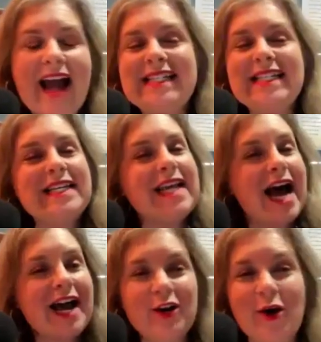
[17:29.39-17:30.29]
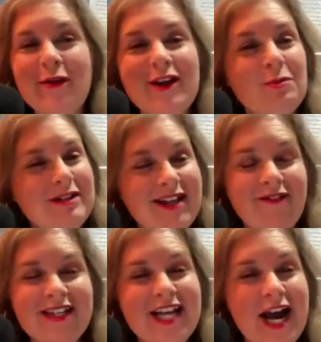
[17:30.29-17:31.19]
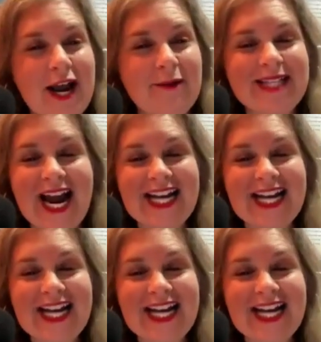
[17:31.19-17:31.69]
I did not know there were seven types.